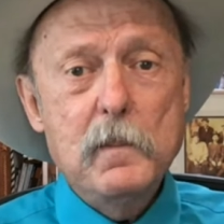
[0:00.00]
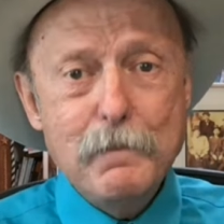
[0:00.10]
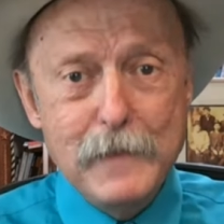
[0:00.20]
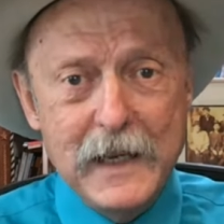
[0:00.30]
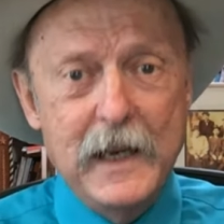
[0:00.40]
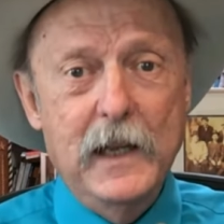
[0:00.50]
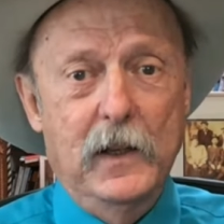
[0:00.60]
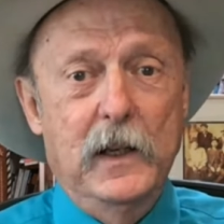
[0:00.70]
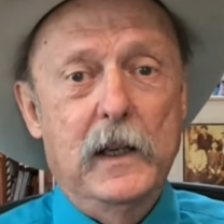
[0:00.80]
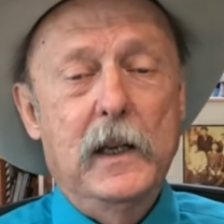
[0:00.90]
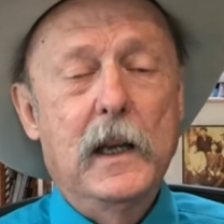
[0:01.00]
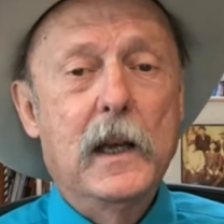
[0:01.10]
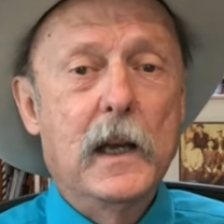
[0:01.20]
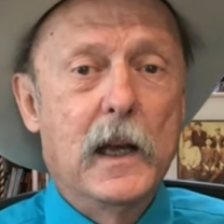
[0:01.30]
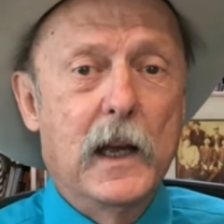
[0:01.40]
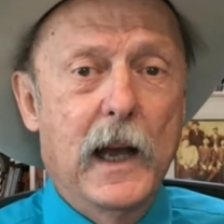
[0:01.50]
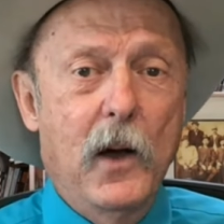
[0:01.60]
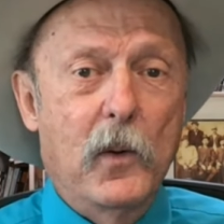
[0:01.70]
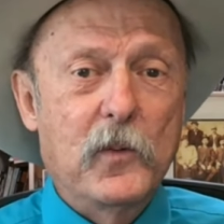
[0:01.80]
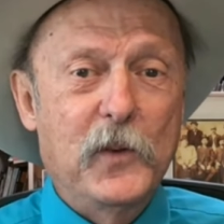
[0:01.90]
immediately
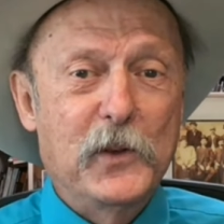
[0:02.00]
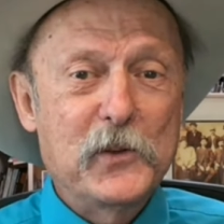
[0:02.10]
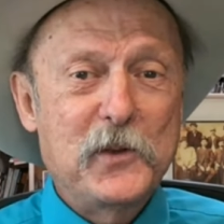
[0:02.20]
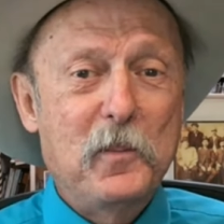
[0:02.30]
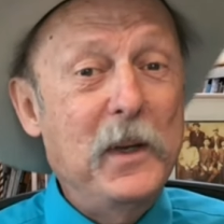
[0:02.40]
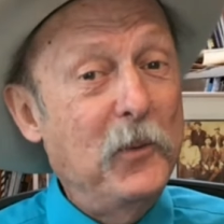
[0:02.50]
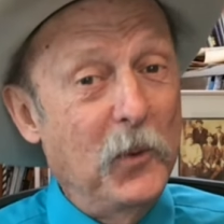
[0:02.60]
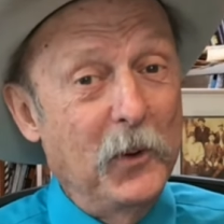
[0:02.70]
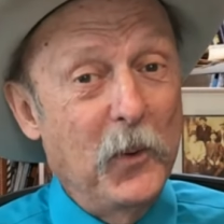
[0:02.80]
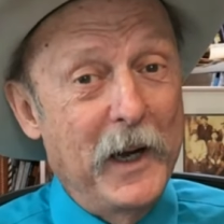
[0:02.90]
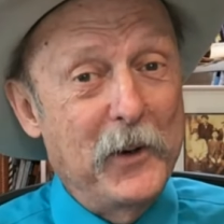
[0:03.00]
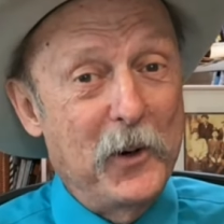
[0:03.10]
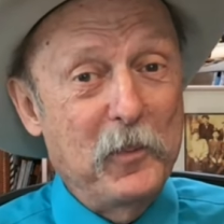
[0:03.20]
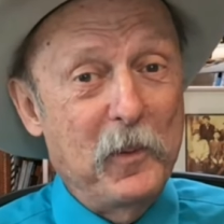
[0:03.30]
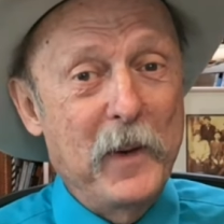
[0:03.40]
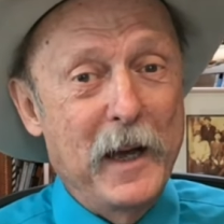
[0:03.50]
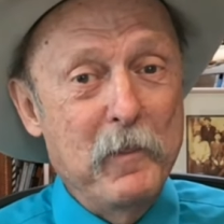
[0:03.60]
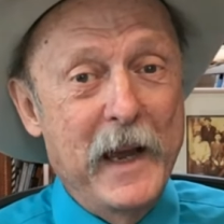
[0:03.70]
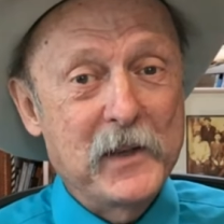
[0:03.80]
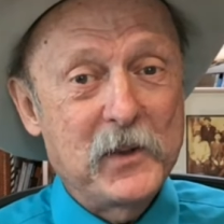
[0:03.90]
how it feels to be Wyatt Earp or
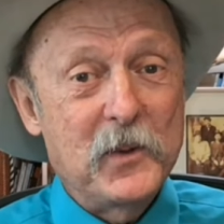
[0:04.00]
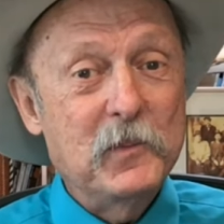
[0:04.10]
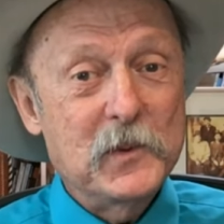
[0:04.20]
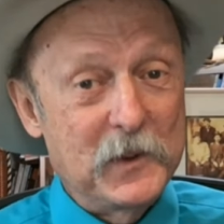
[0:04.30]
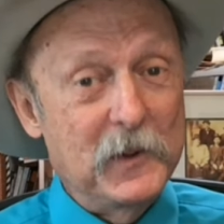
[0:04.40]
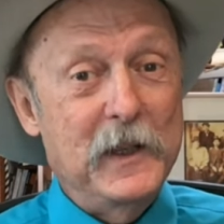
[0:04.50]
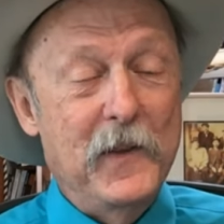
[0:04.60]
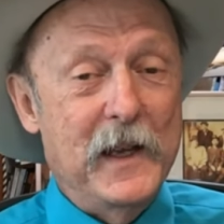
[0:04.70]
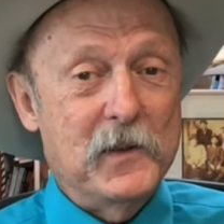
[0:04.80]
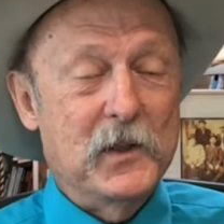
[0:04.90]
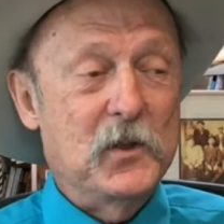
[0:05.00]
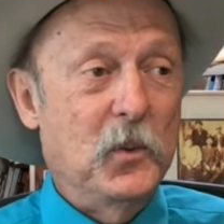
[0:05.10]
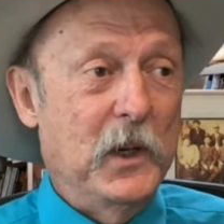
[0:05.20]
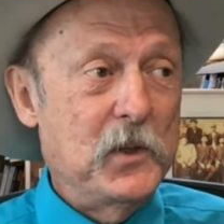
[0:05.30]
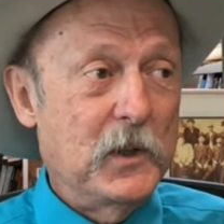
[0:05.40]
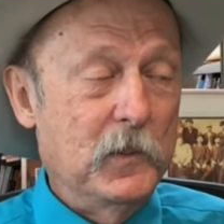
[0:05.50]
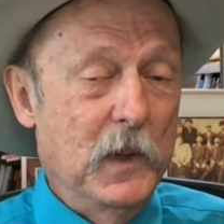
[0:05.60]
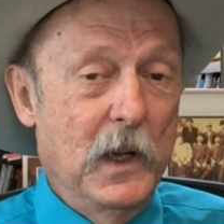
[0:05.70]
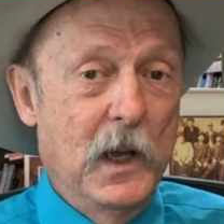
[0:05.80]
Bat Masterson in that situation.